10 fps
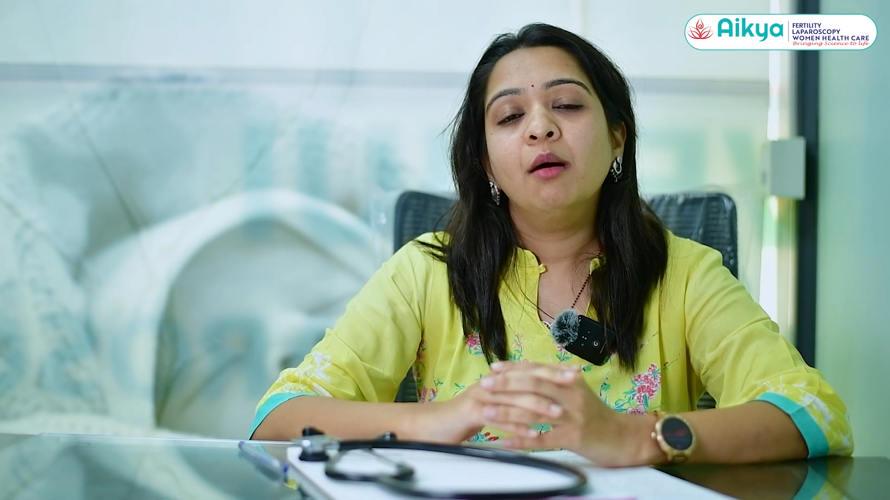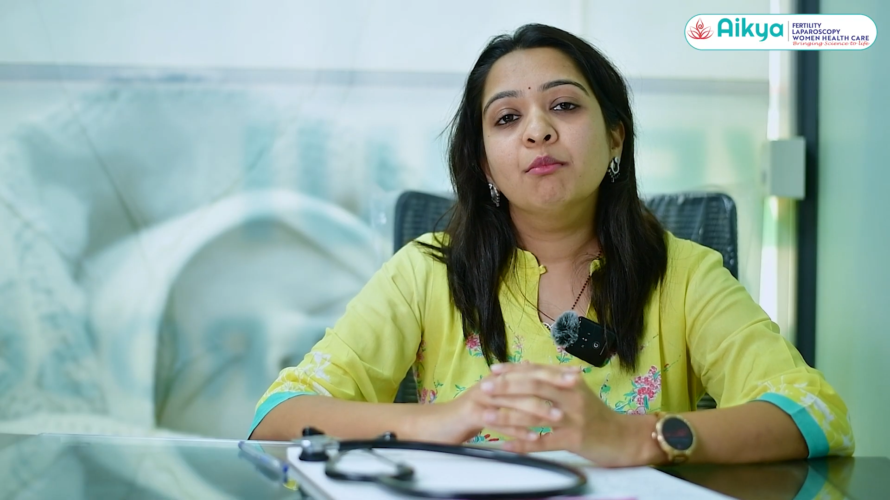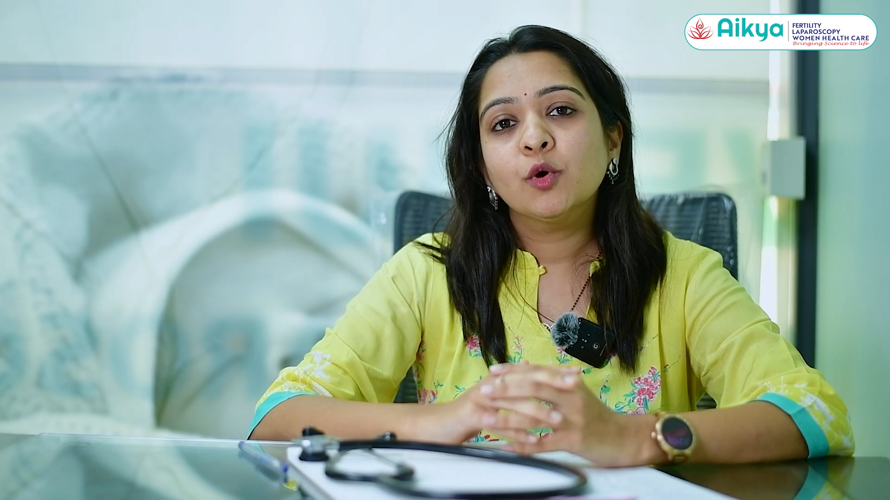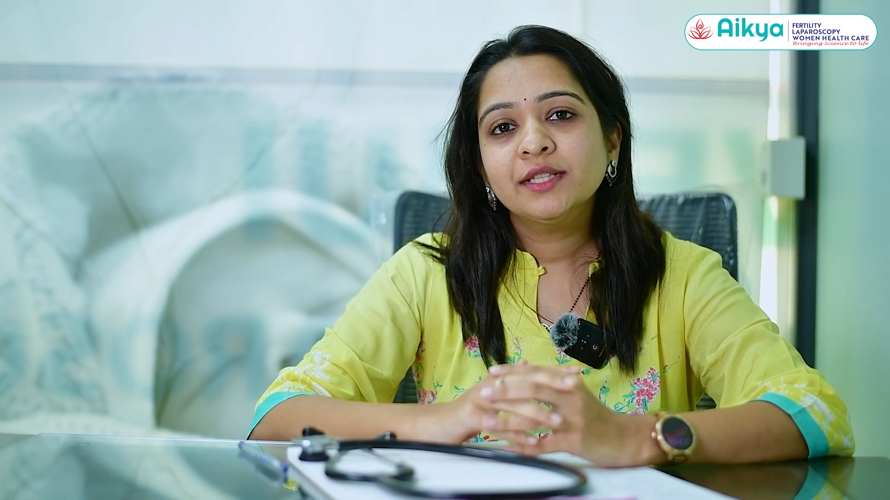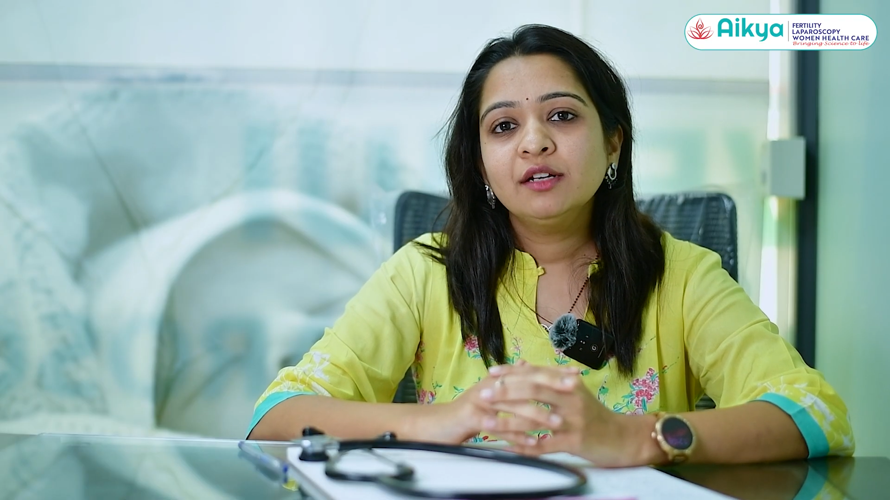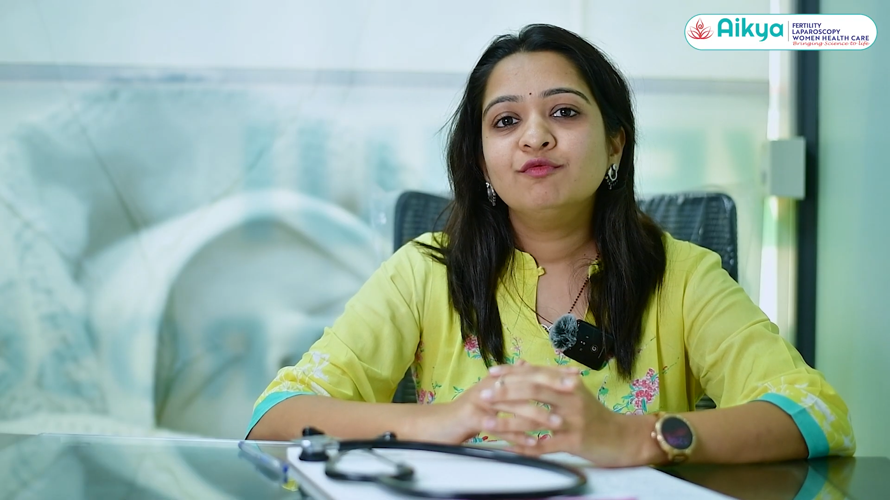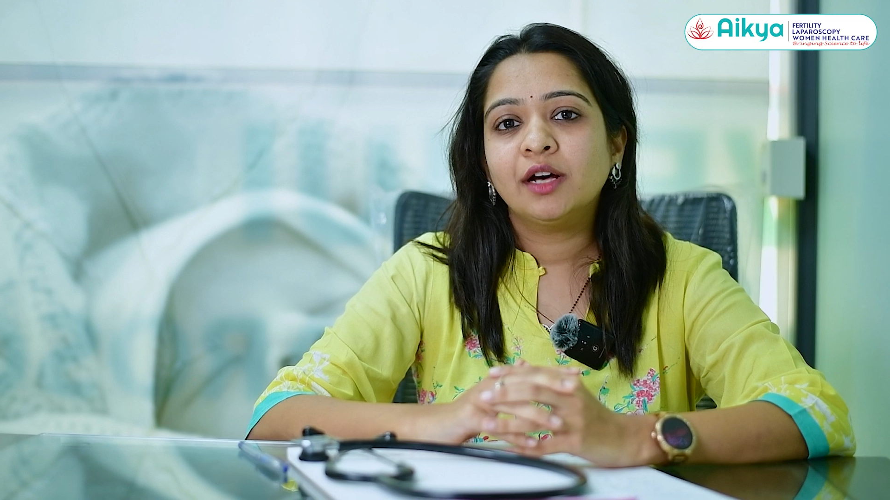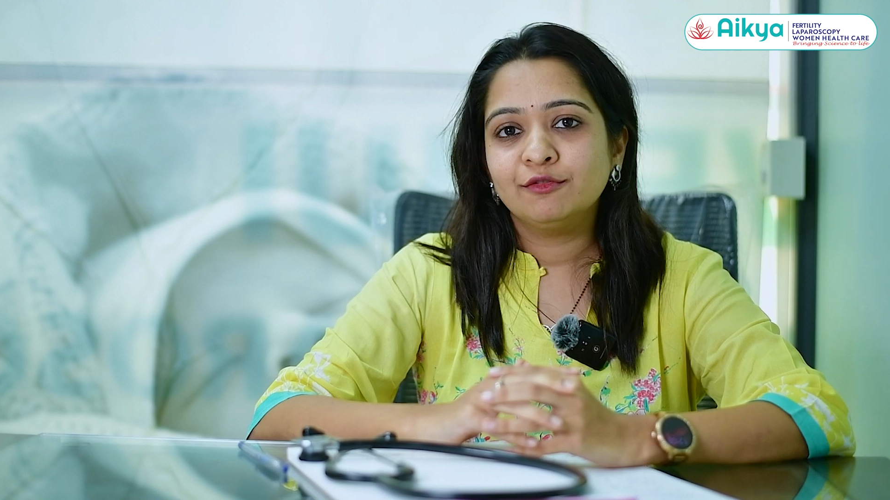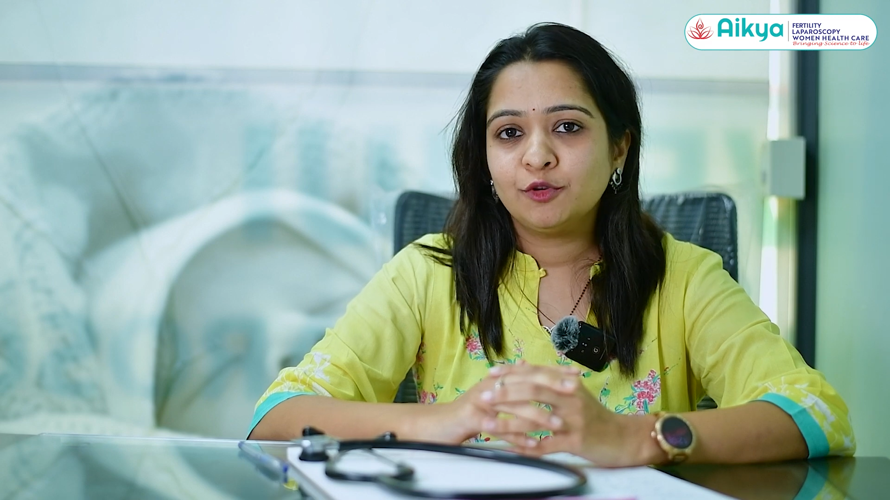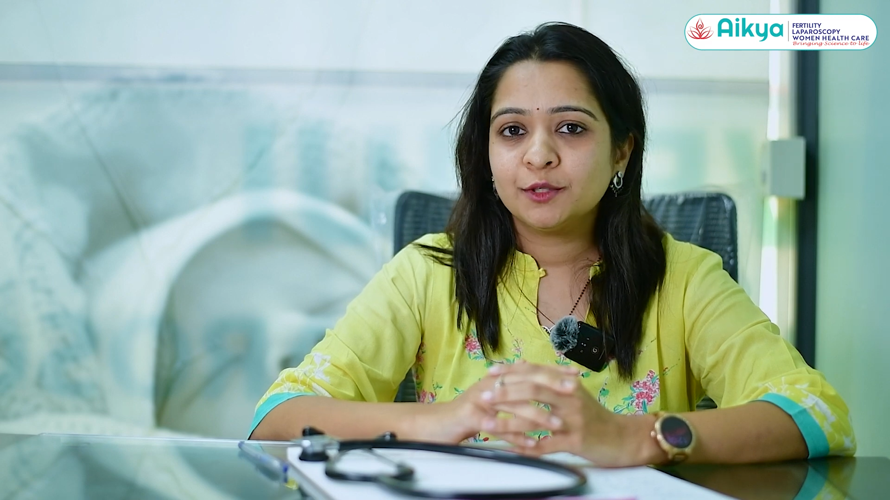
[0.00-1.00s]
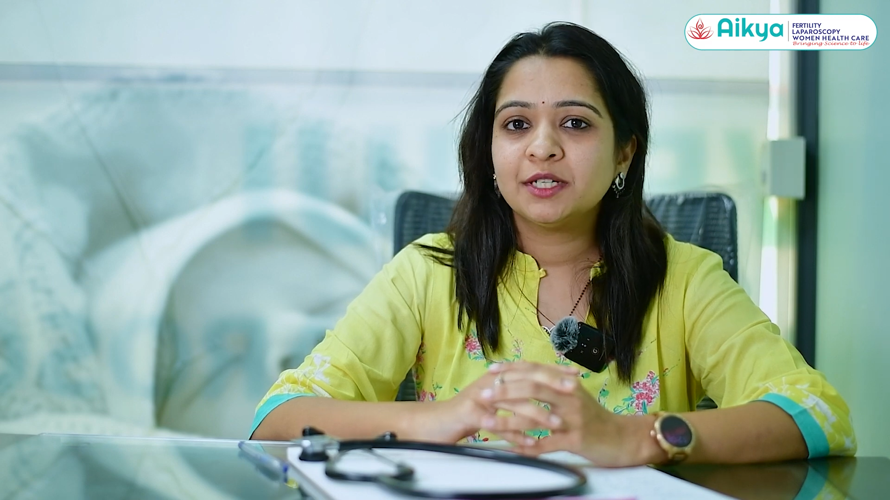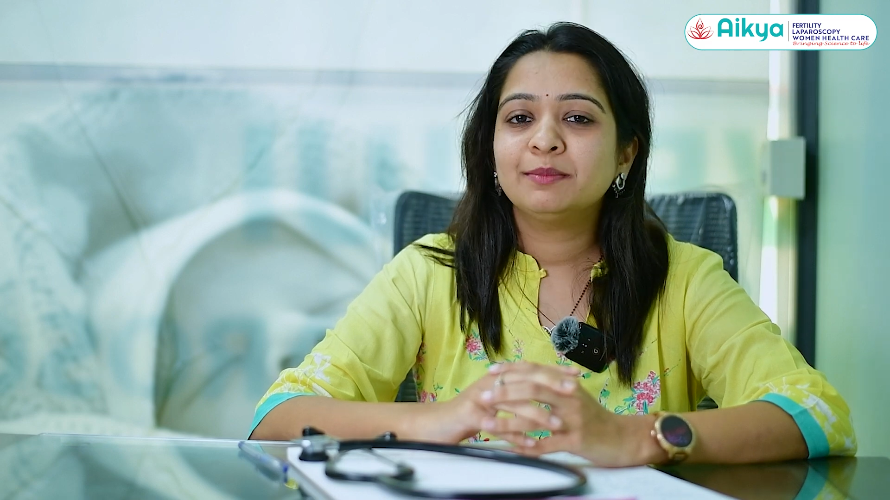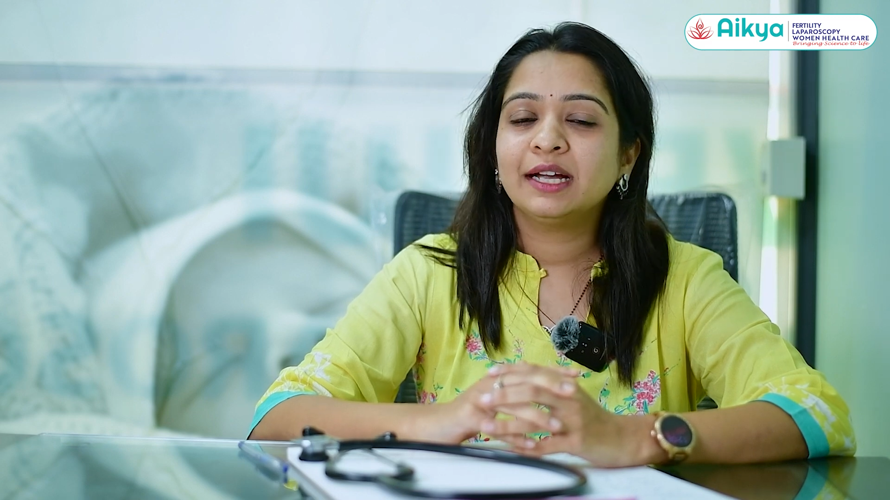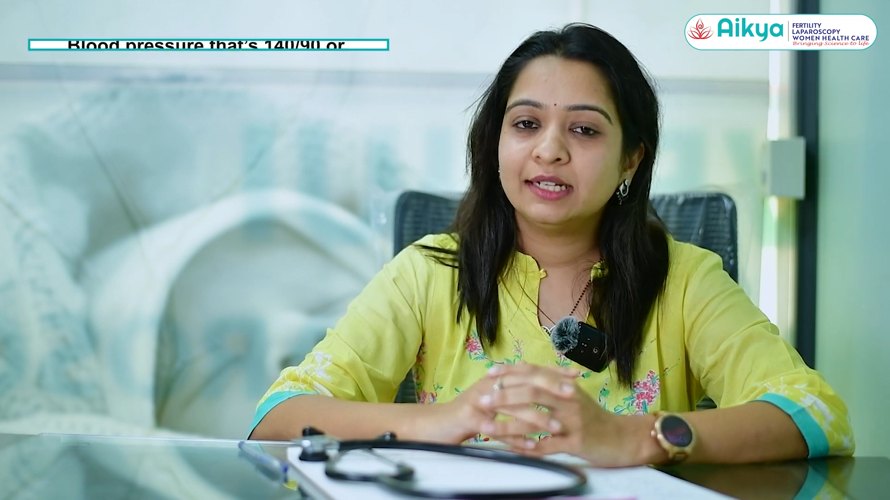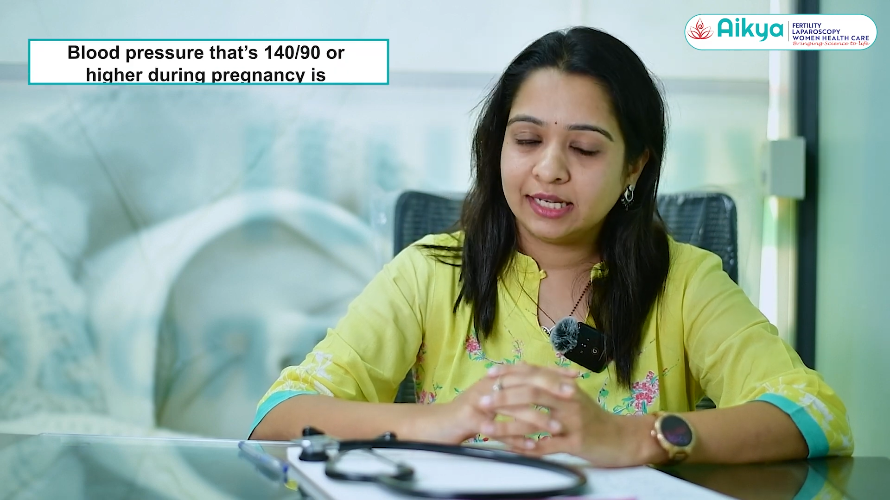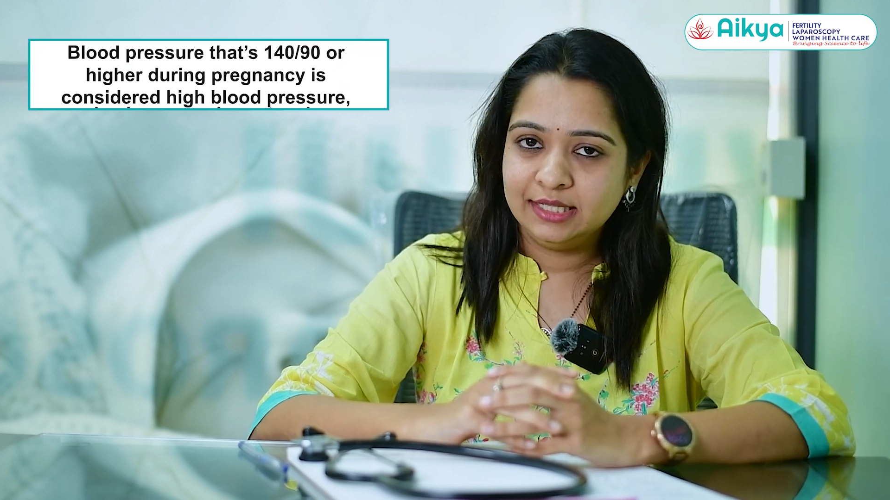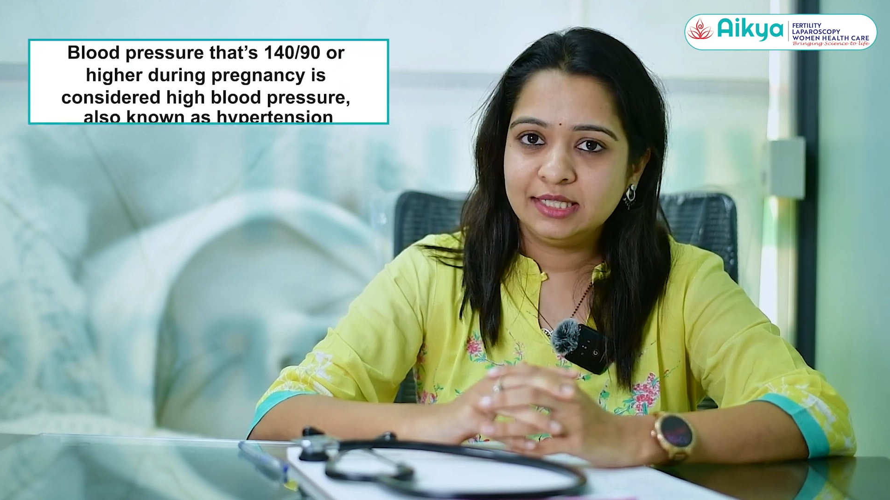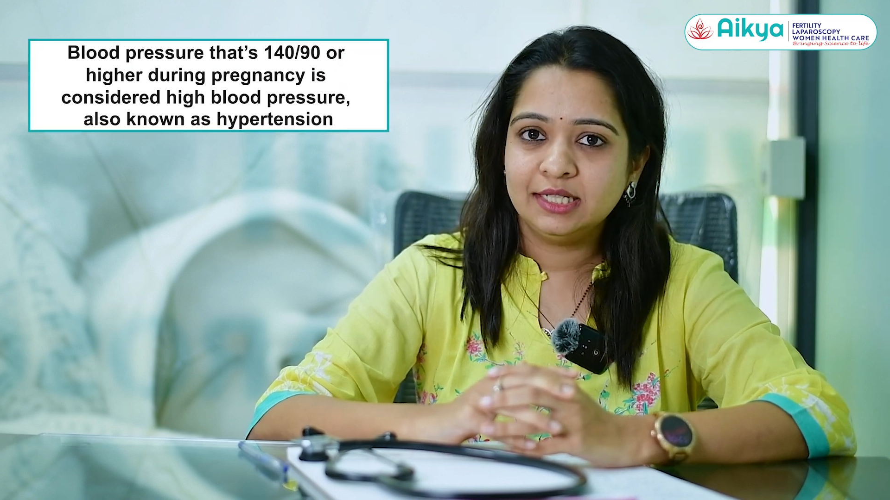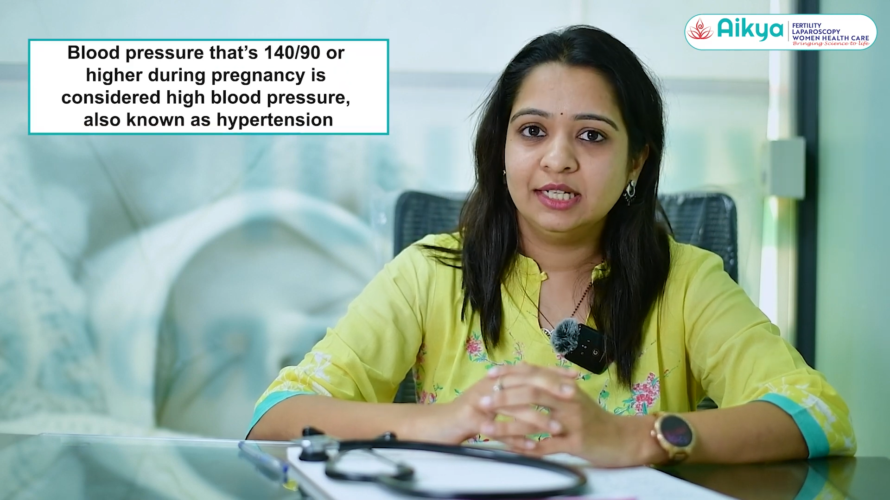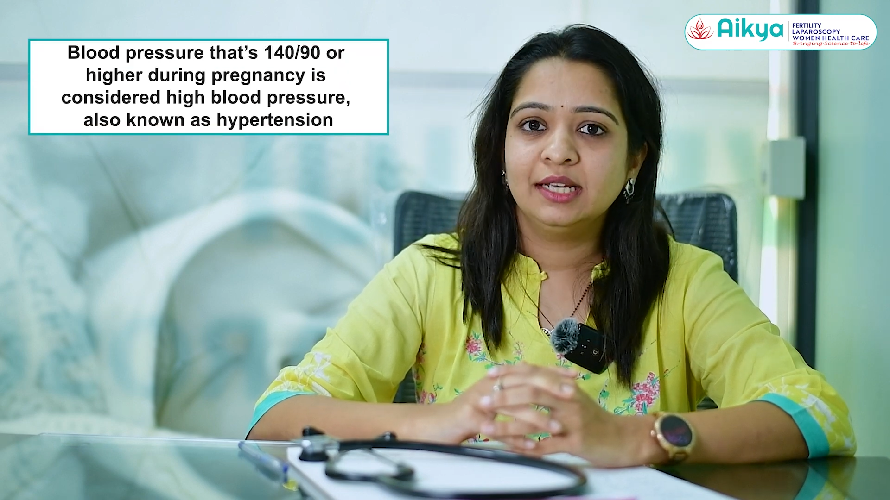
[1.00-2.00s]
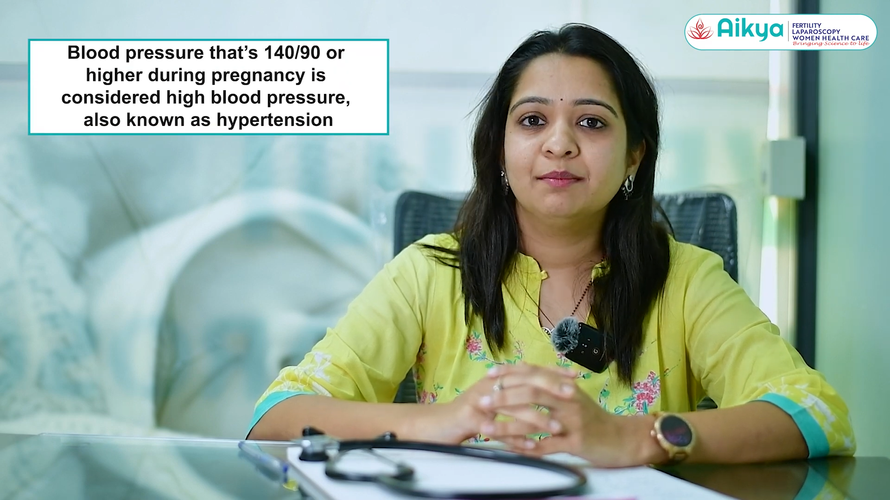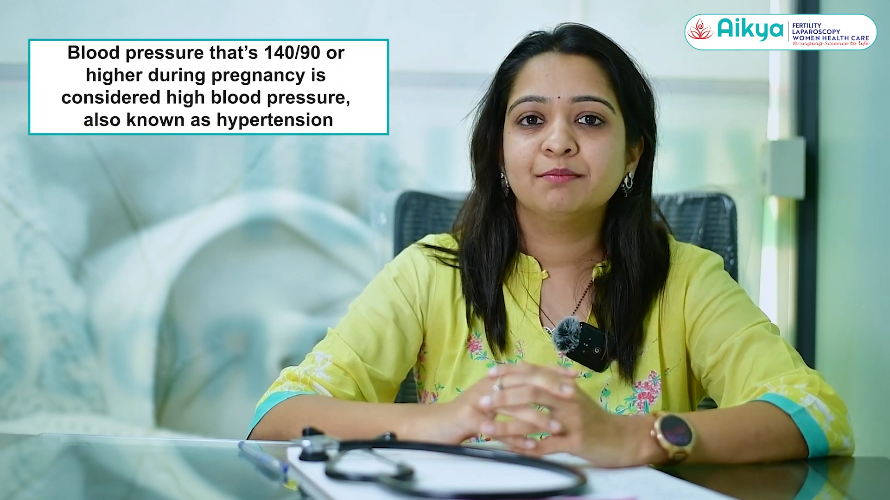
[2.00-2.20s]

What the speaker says: More than 140 by 90